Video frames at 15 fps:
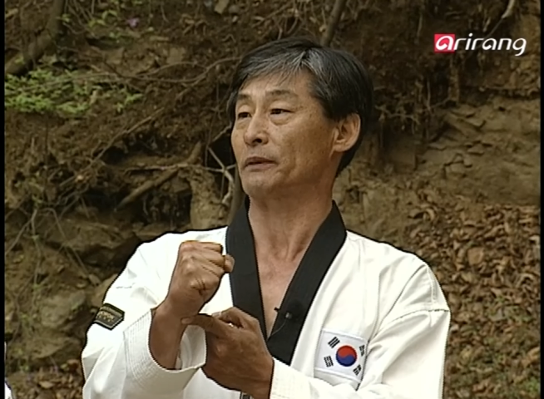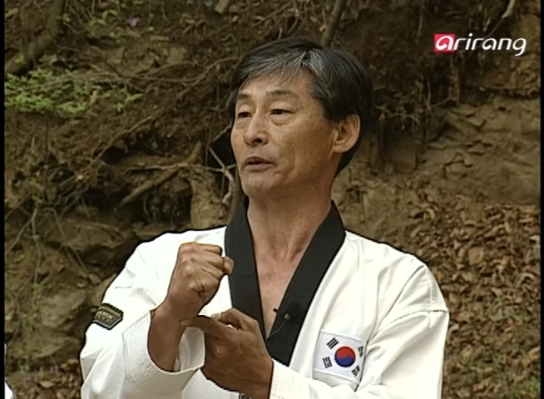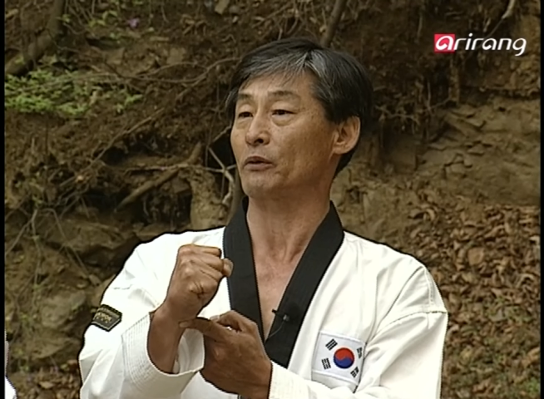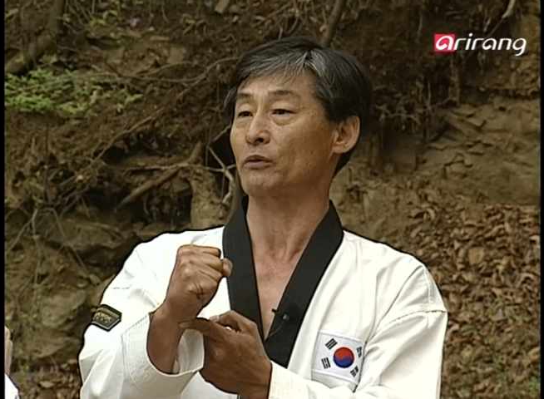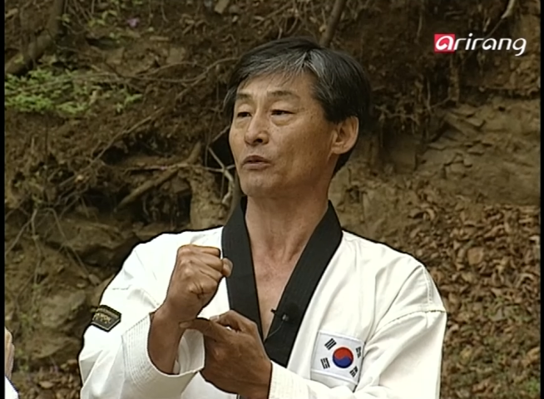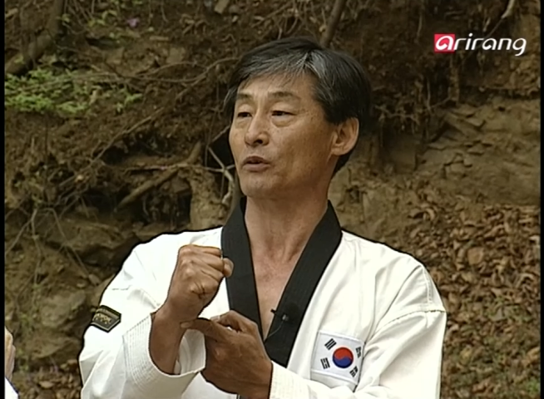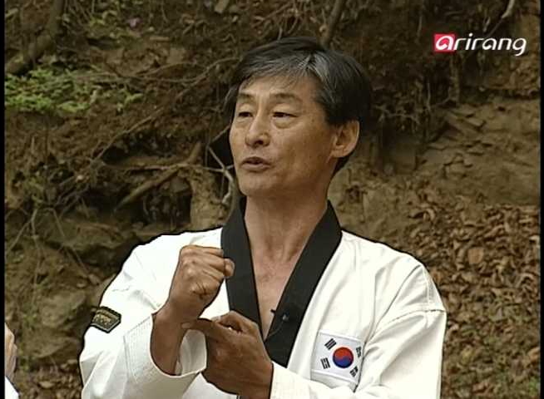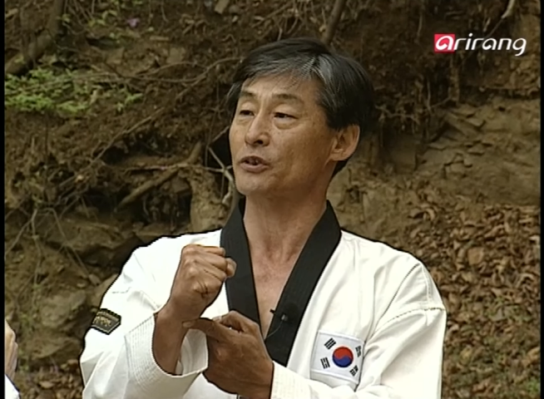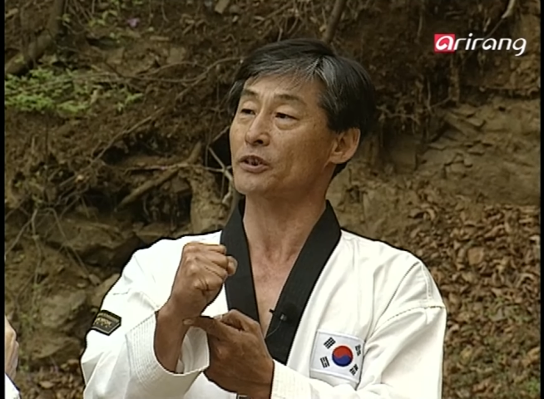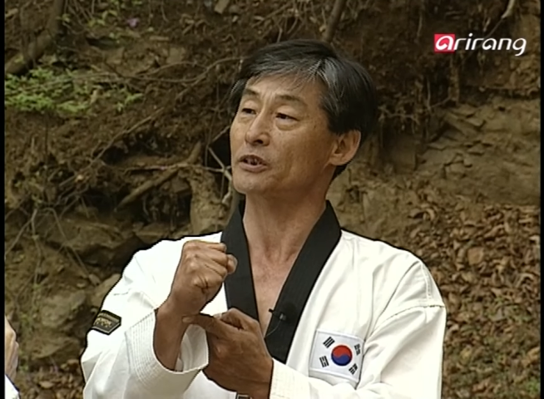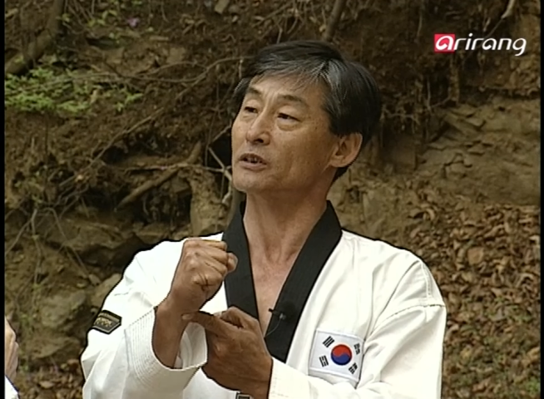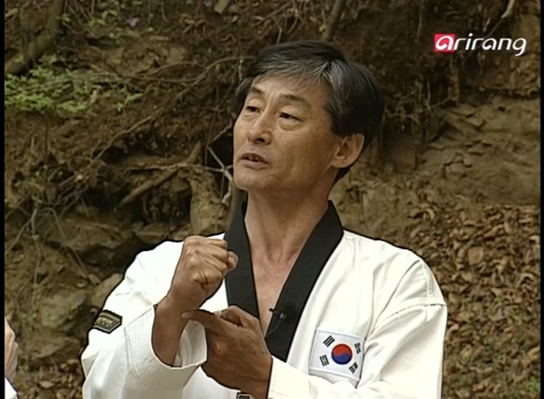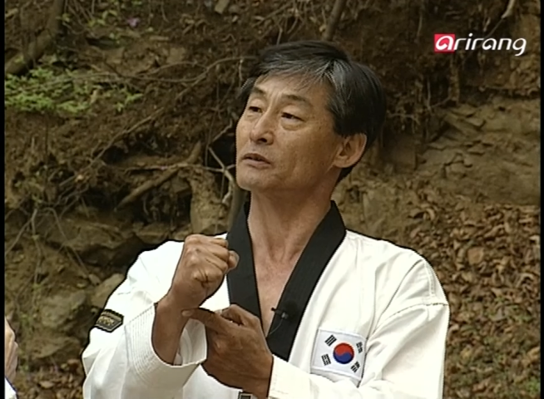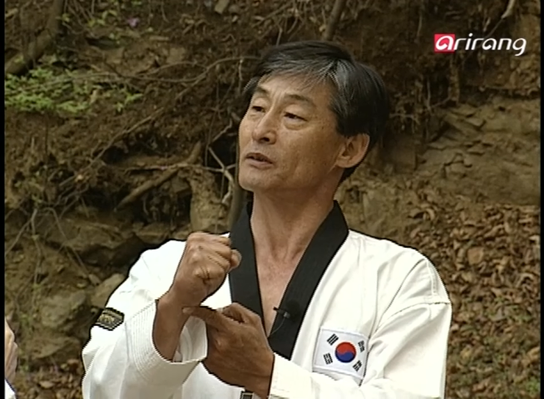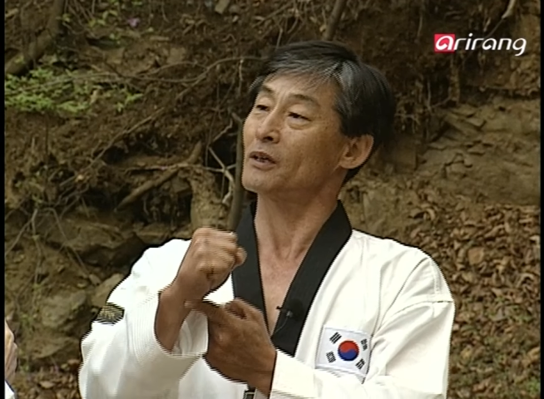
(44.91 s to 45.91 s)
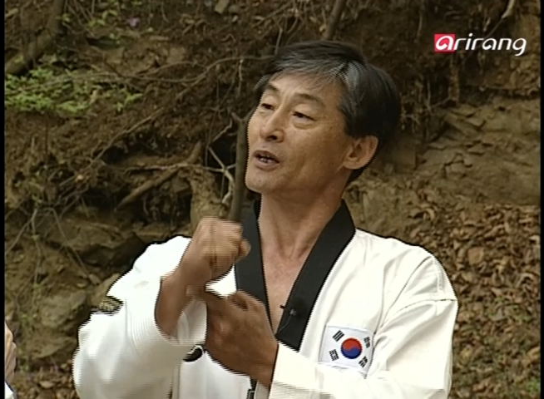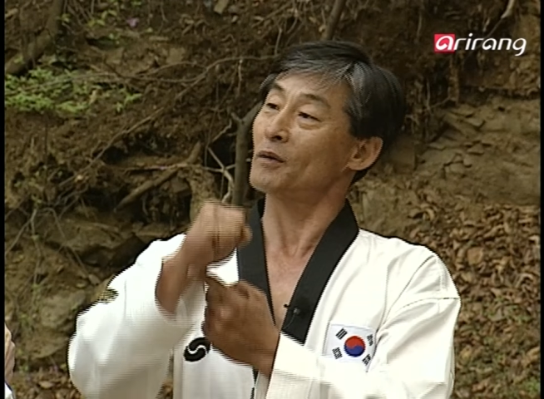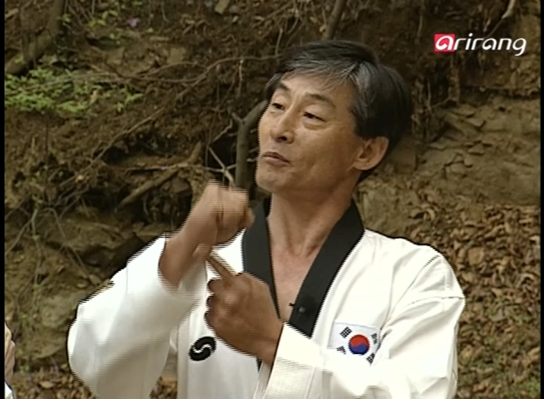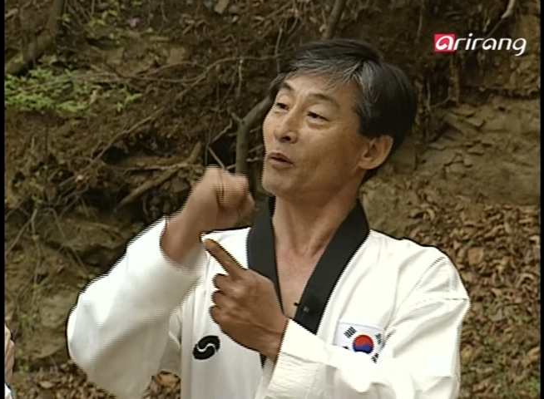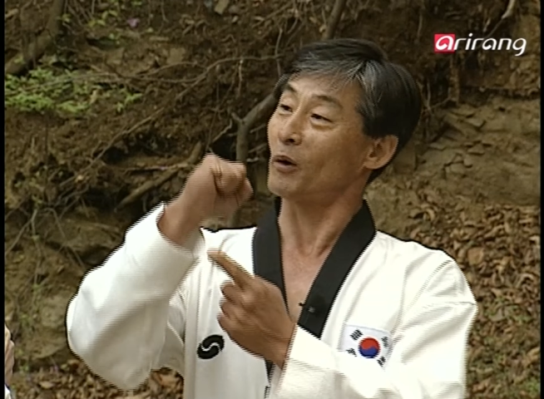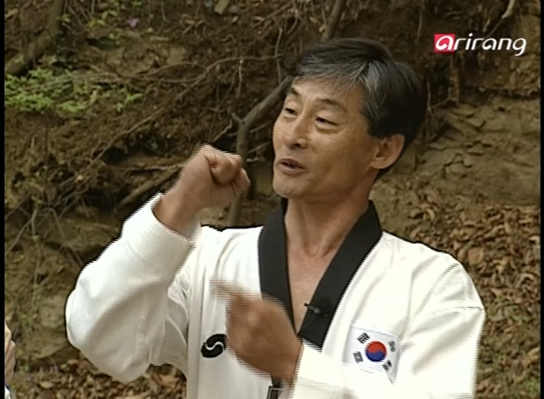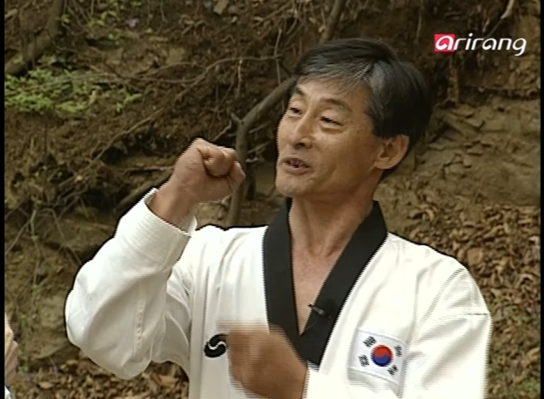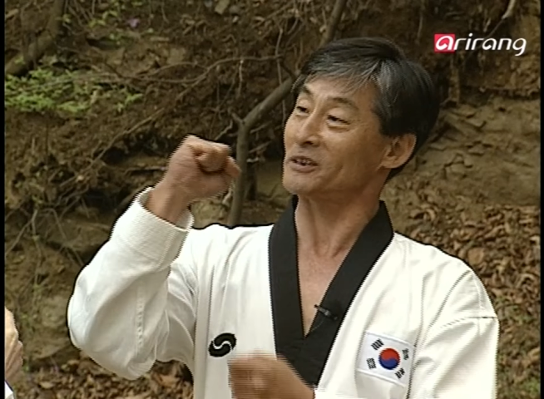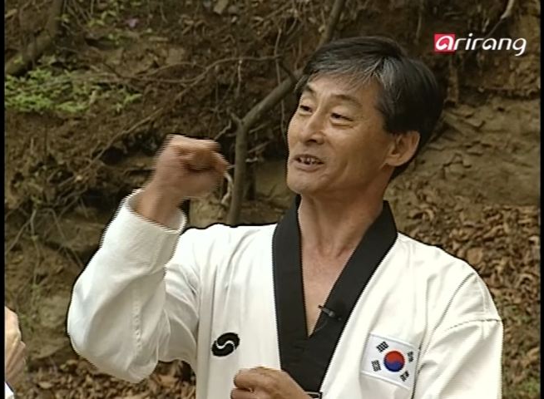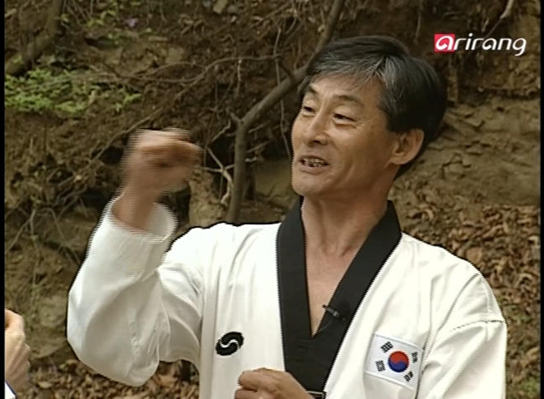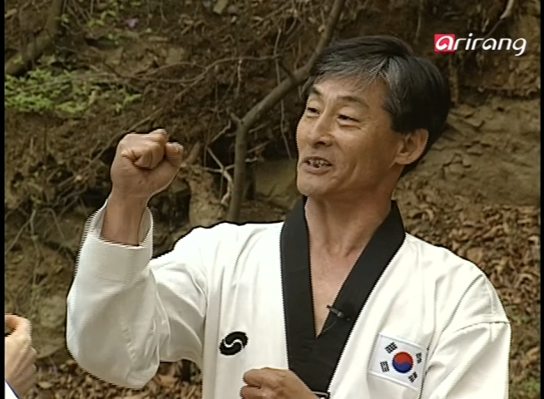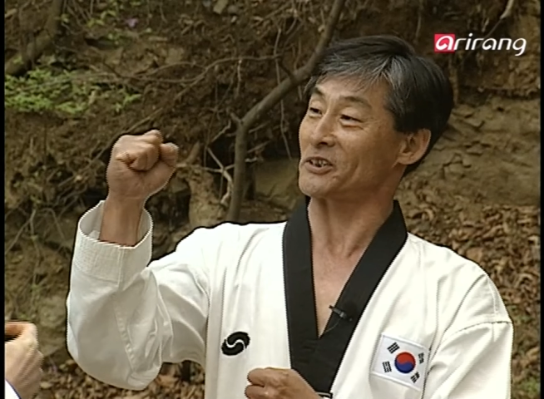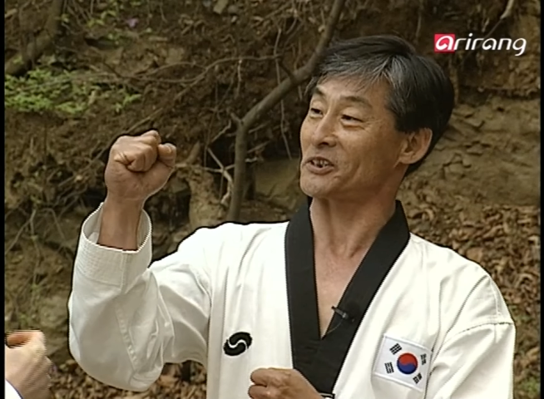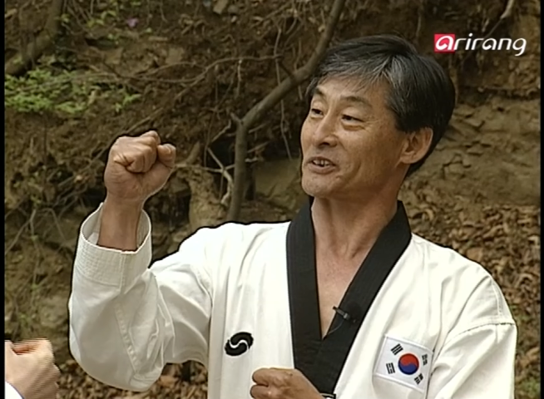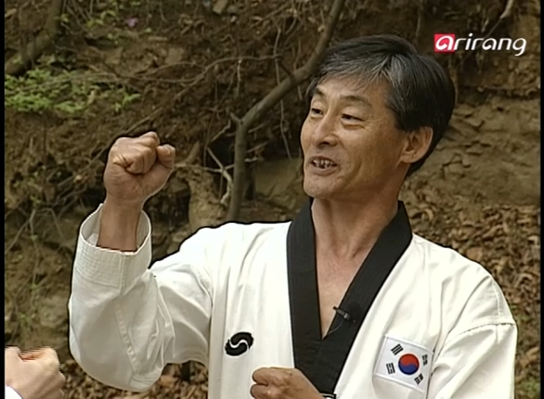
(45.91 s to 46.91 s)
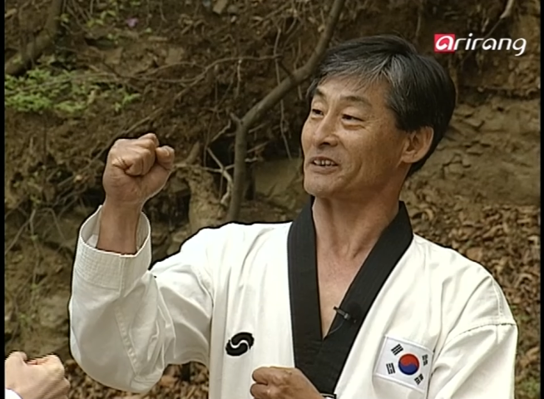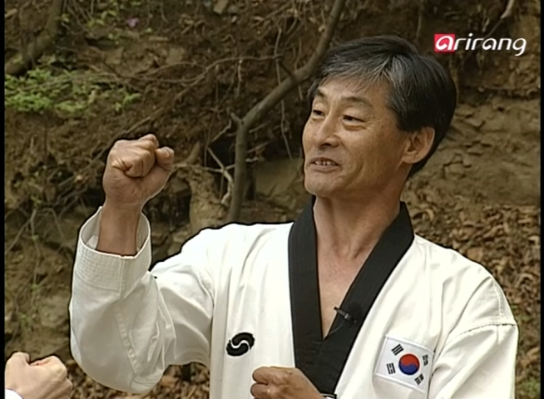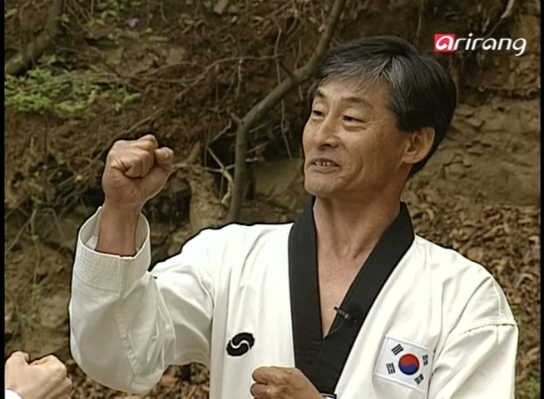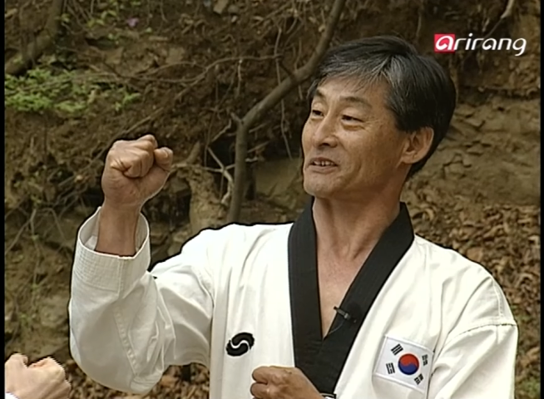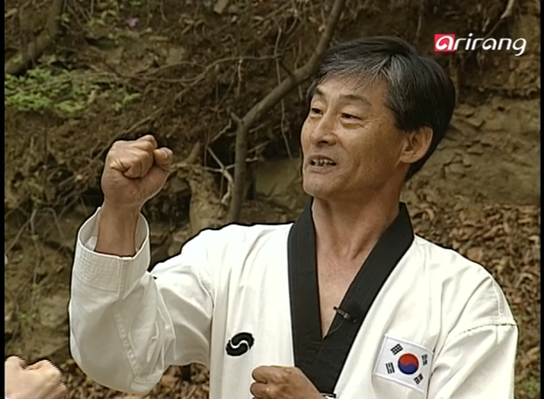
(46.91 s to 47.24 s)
like the head and the forearms.